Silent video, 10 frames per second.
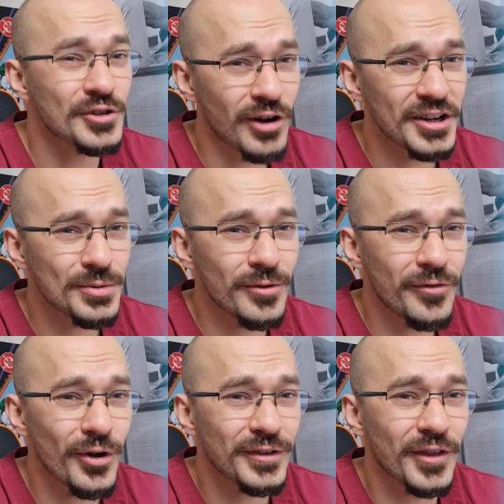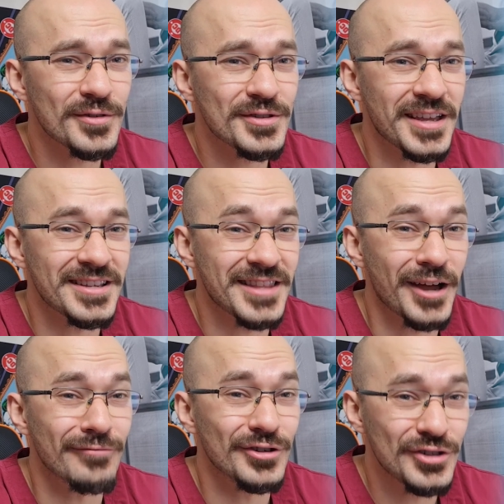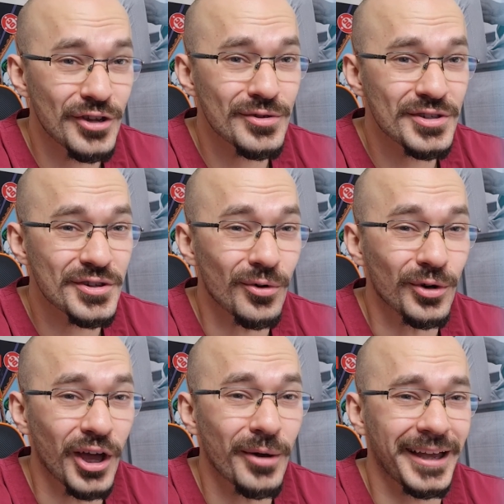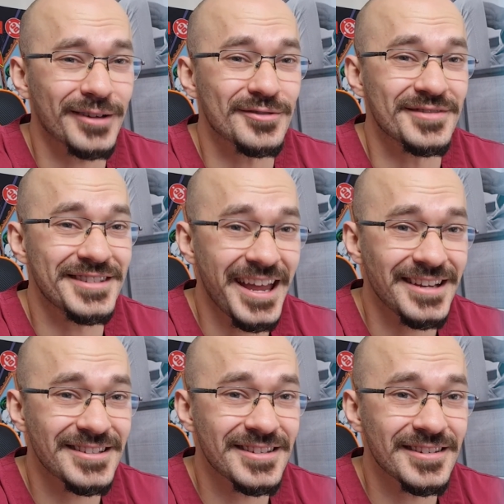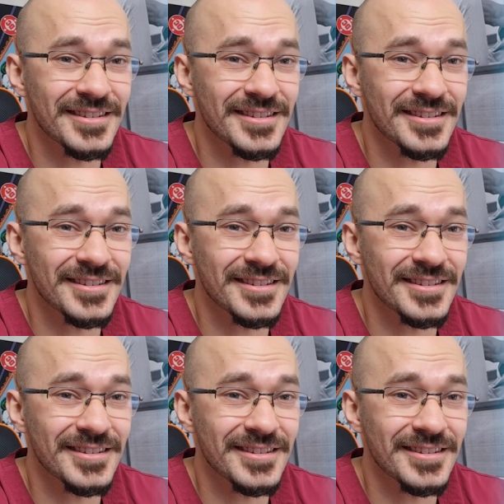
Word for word: Try to avoid those things that are reduced or going out of date.